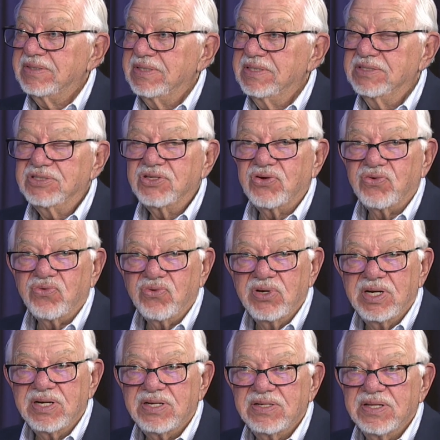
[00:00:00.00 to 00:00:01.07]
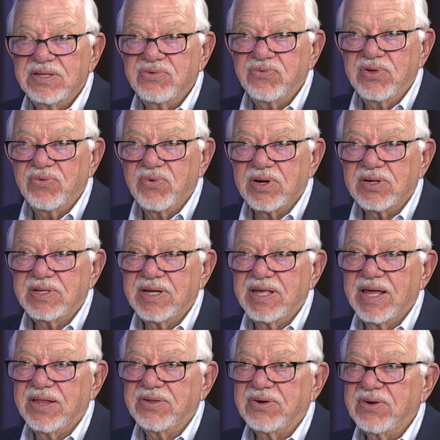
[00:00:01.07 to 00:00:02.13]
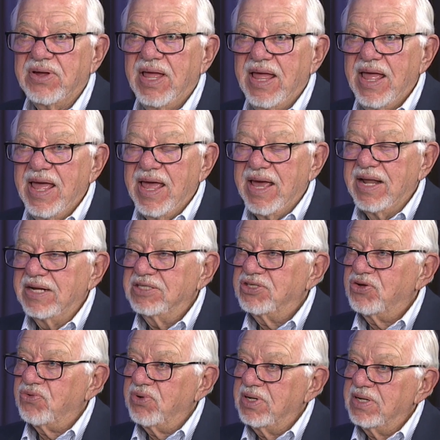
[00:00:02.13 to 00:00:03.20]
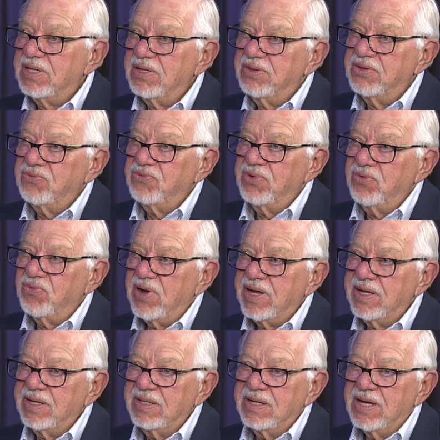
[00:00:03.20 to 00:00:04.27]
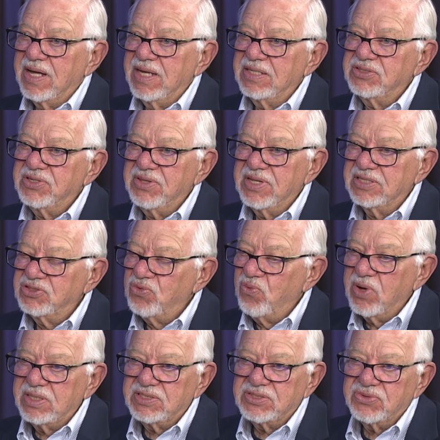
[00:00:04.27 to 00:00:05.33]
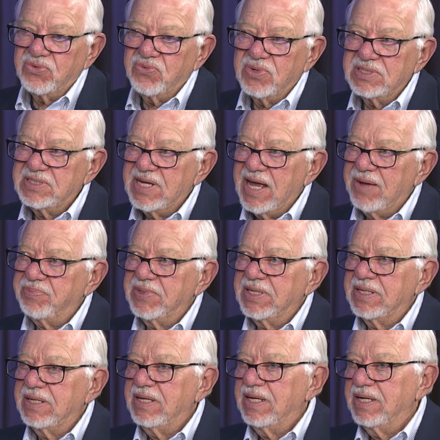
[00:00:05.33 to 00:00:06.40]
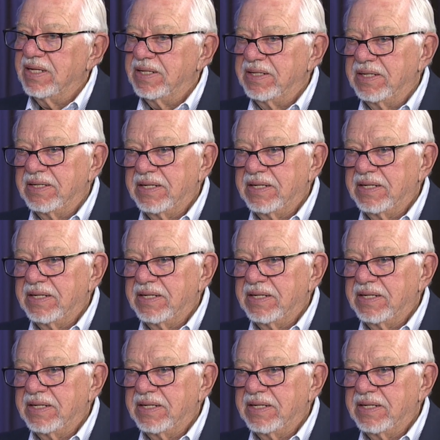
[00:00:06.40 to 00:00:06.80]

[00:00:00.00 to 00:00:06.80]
It's critical that we work together, and it's critical that we recognize that's what's what's happening in